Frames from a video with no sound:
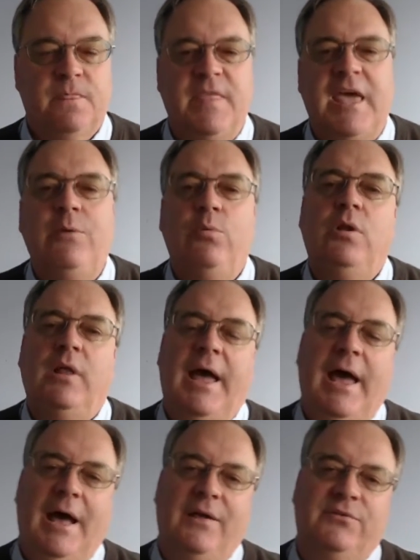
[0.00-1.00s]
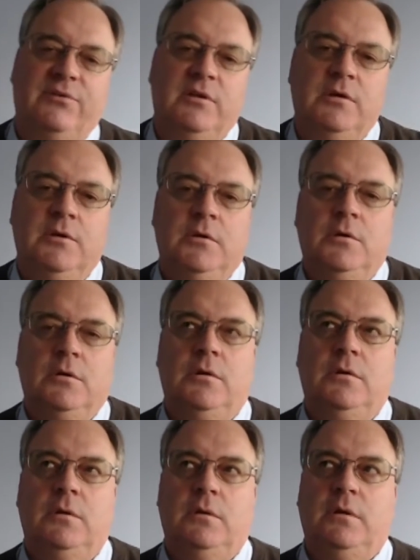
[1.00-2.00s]
They will ask,
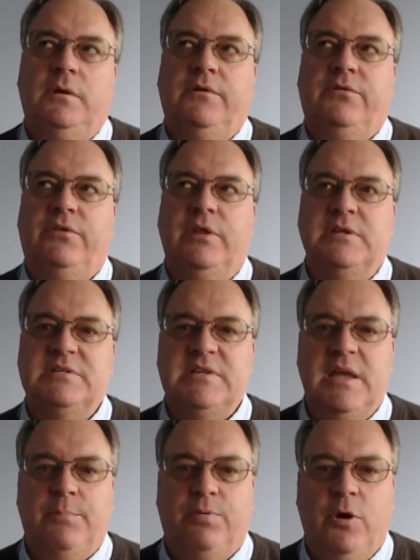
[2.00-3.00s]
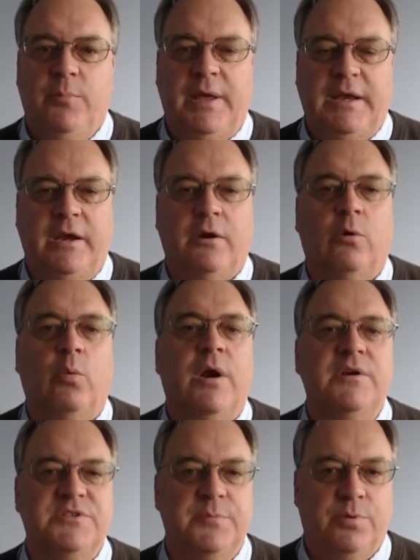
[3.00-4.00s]
is the estate probated, or
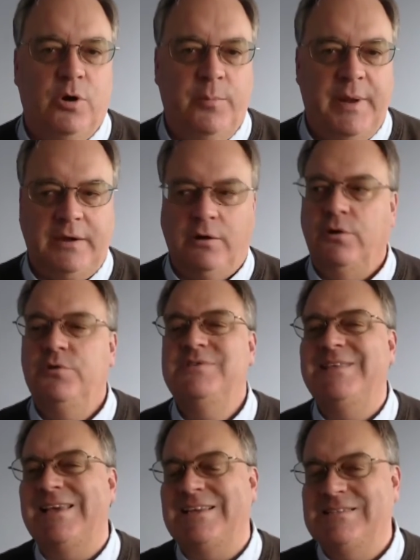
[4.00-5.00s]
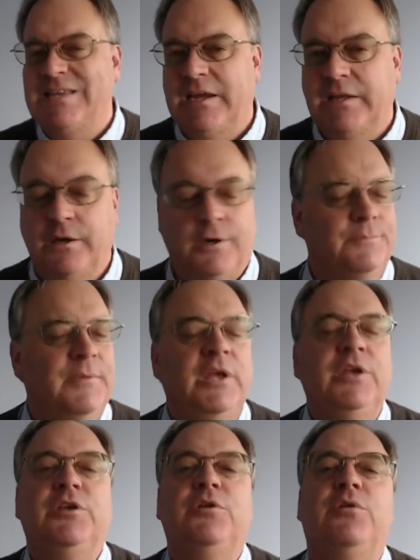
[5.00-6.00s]
where's the probate, or who's the executor?
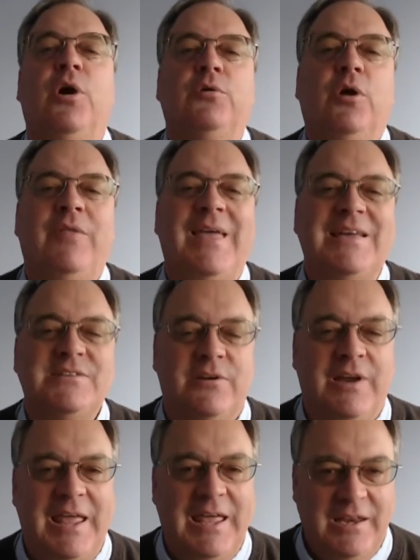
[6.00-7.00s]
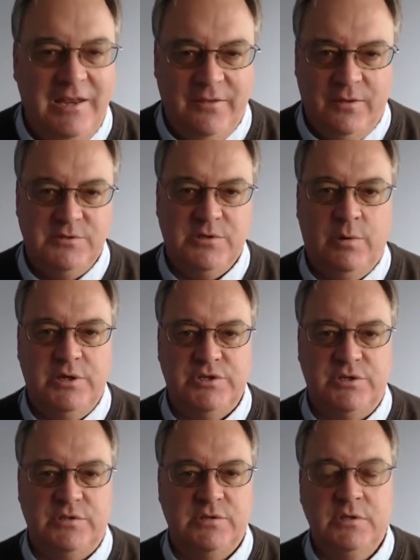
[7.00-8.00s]
You don't know the answer to any of those
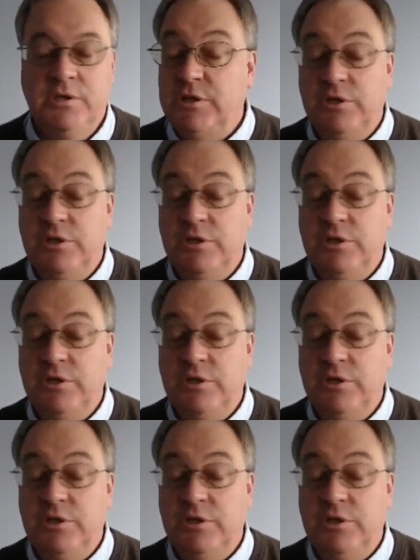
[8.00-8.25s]
questions.